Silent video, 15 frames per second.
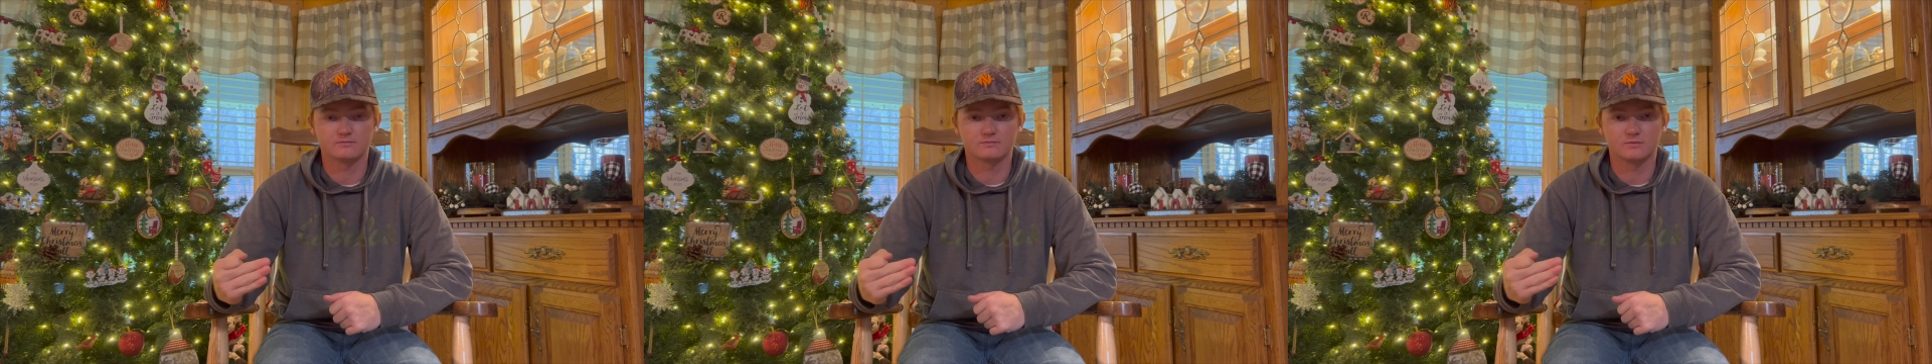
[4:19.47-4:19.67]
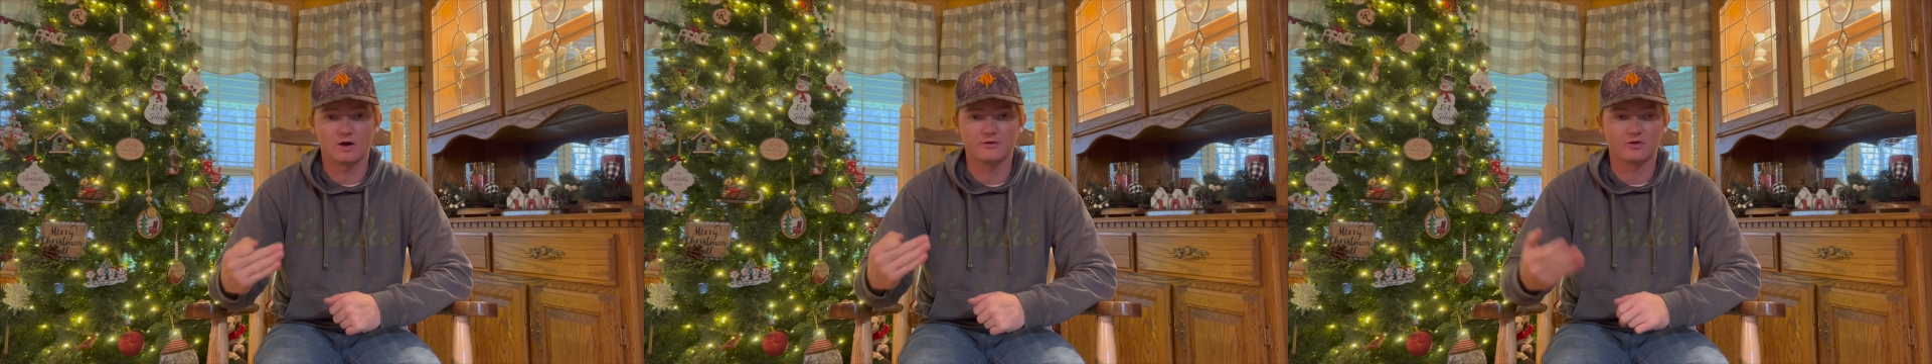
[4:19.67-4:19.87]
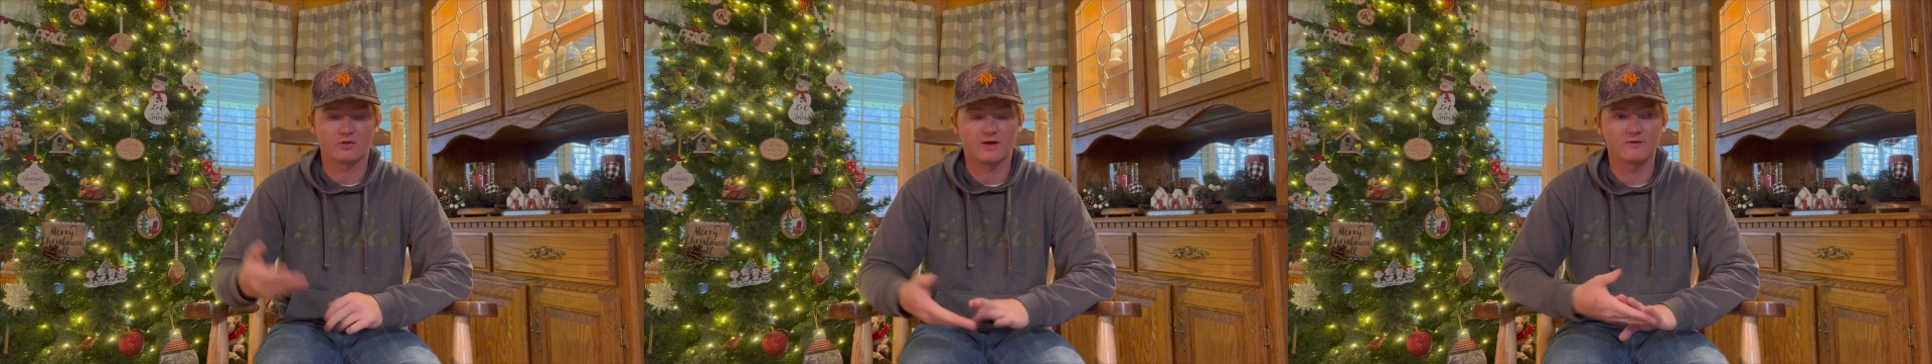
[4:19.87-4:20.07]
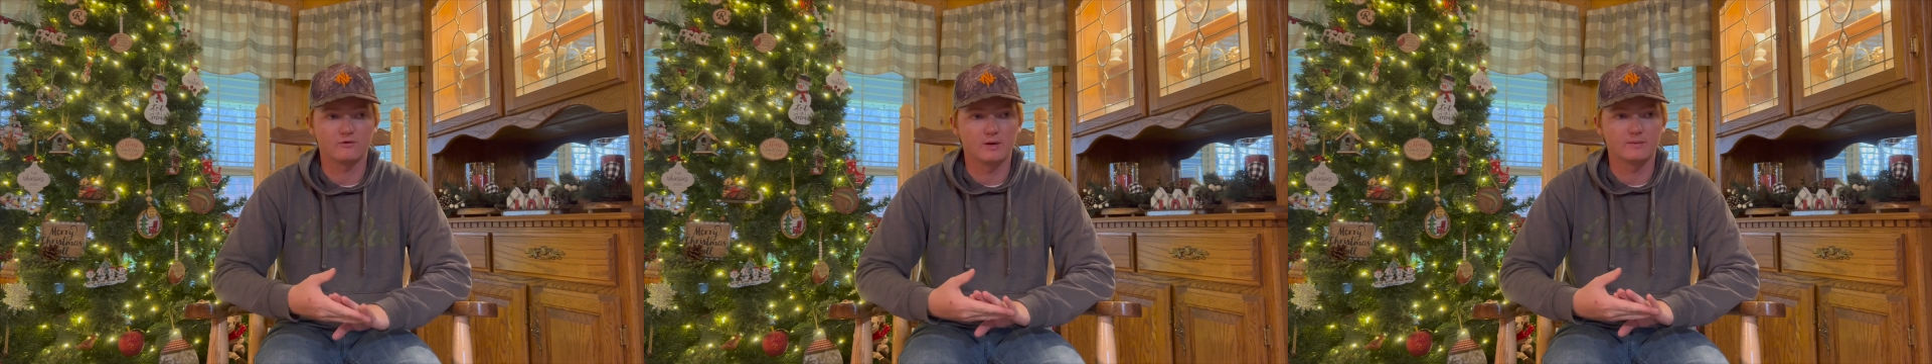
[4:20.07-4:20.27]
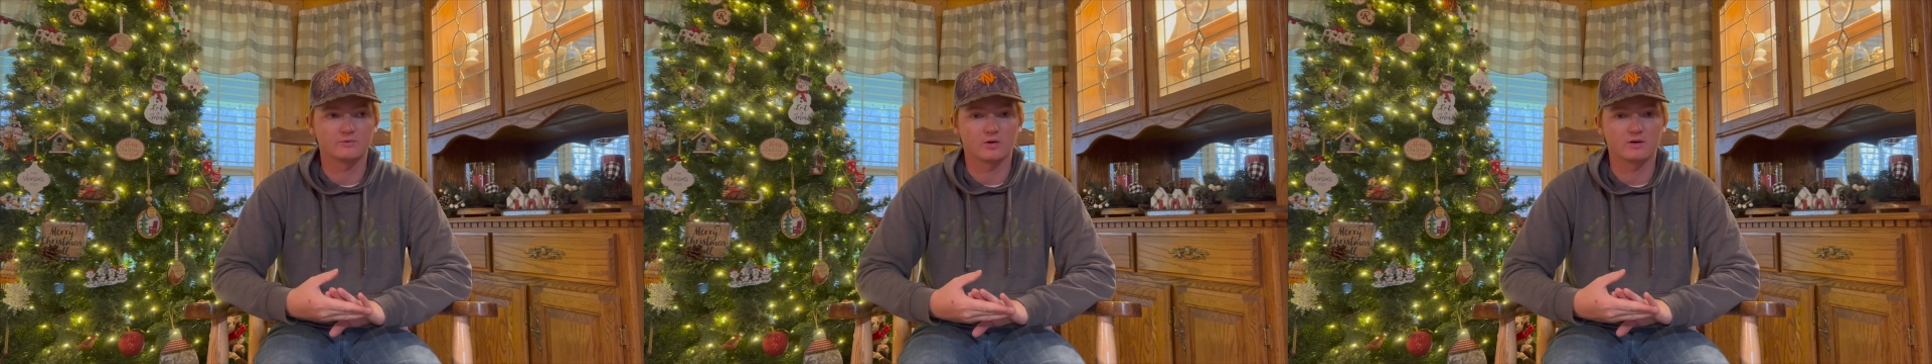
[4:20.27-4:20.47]

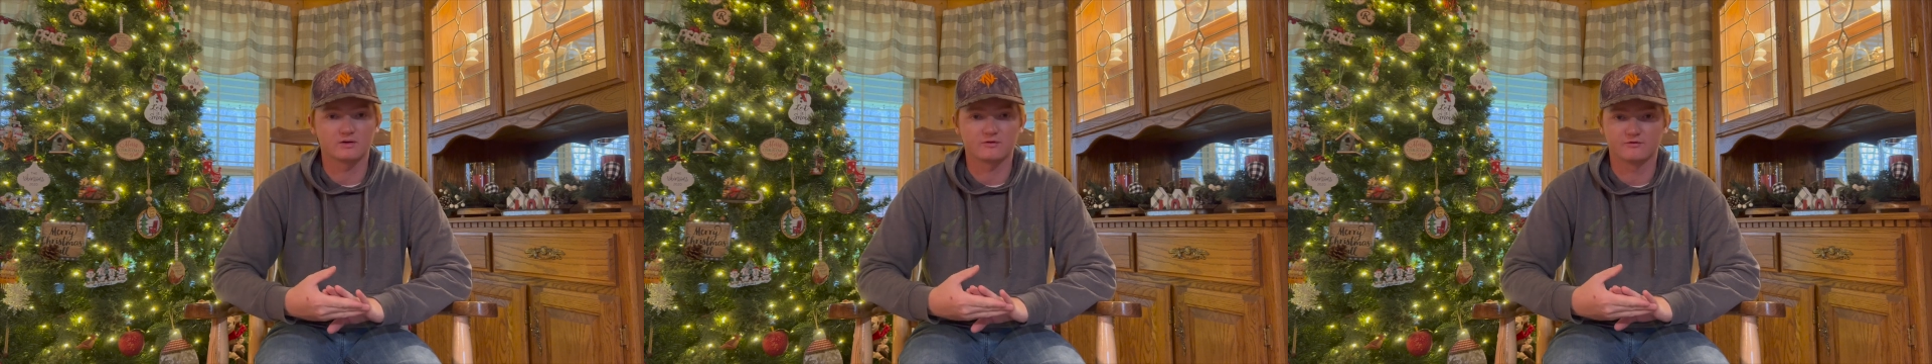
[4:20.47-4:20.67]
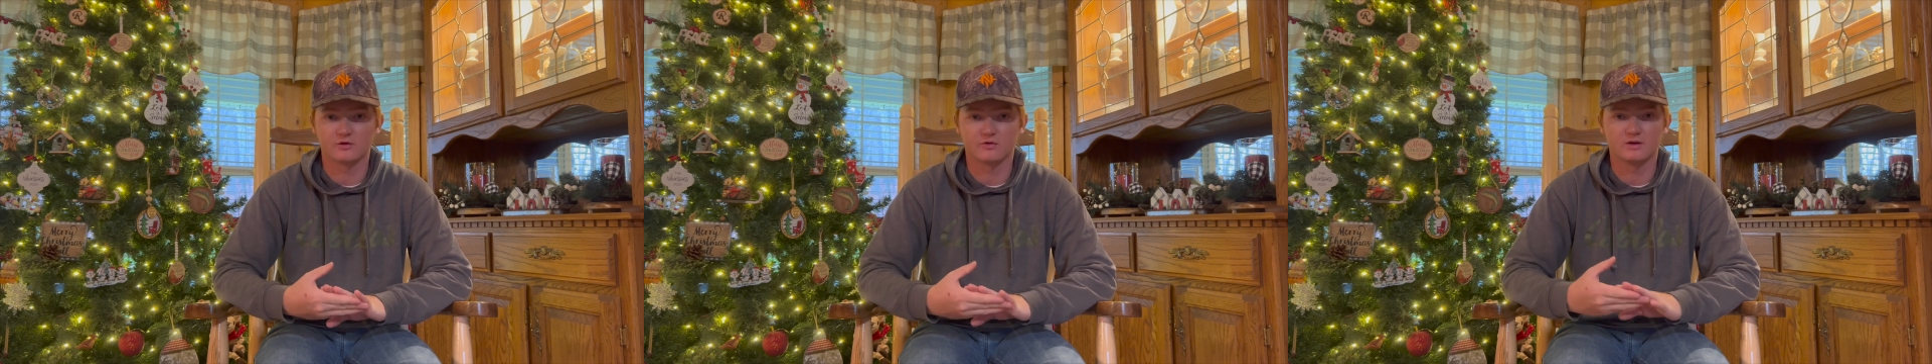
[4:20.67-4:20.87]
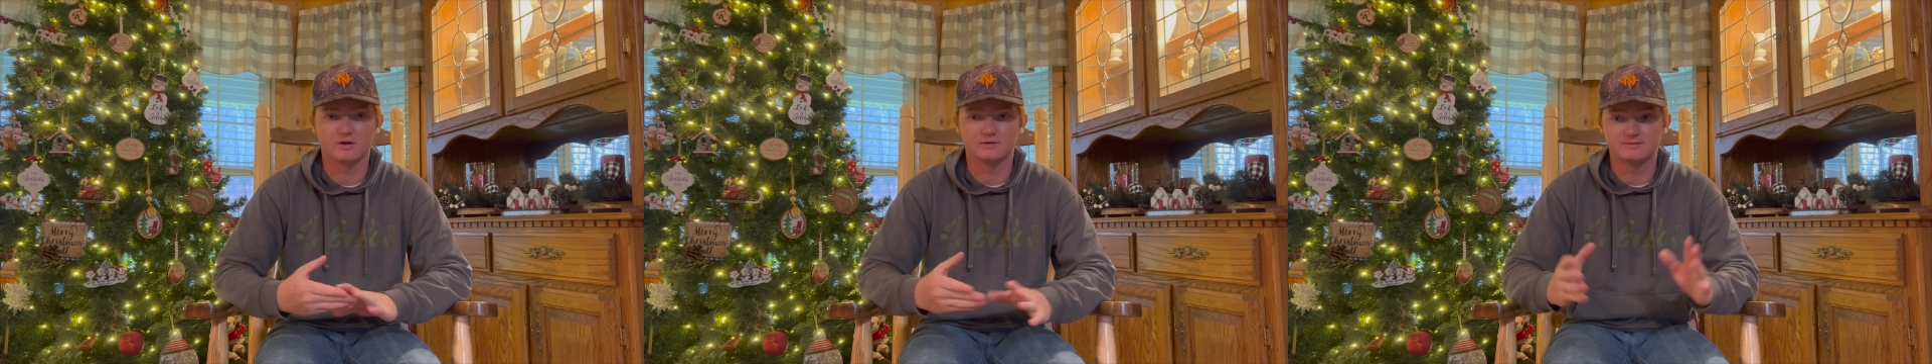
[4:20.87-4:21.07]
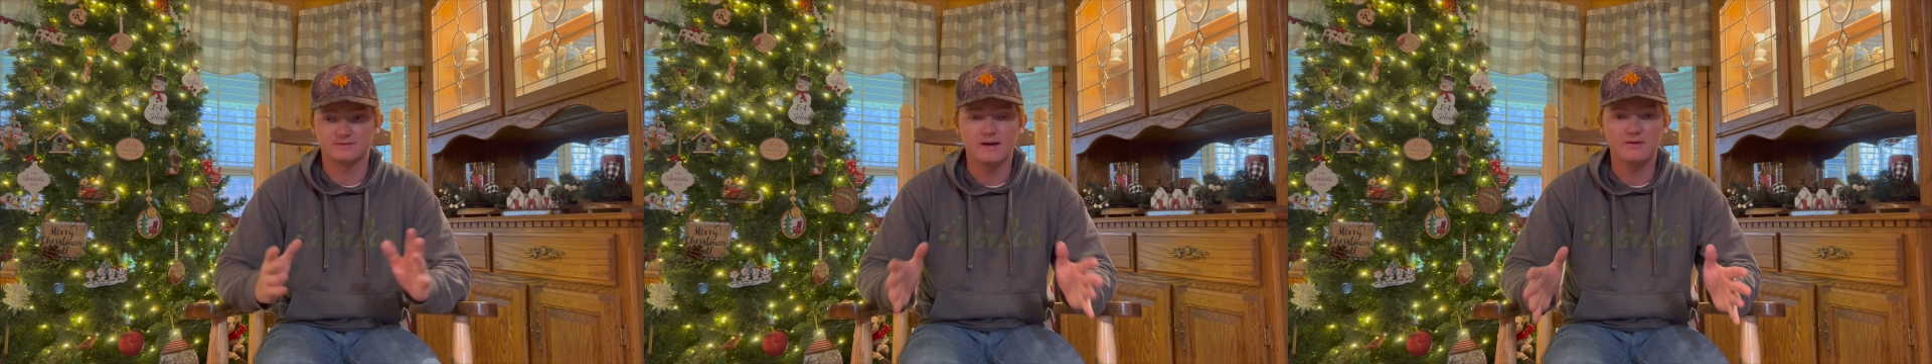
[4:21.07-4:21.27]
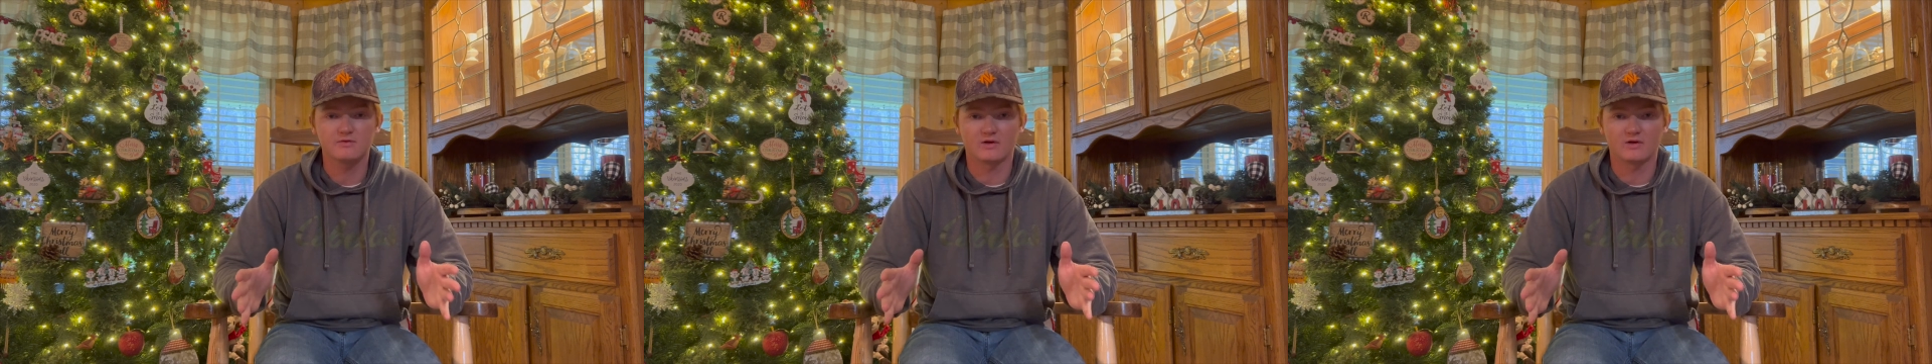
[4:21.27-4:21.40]
depth